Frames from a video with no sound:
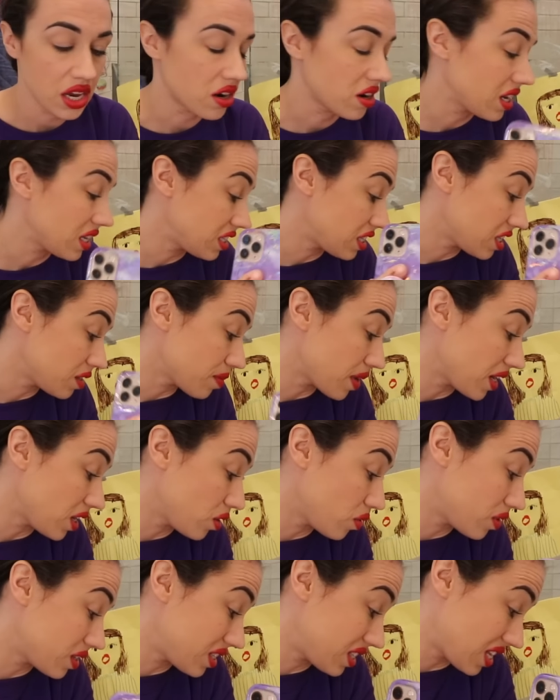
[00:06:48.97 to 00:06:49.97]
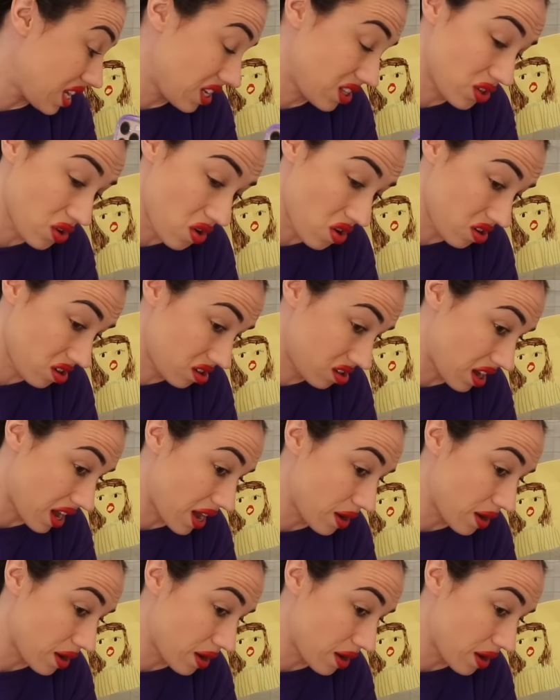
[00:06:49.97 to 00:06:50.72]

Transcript: Here, this is my newest TikTok.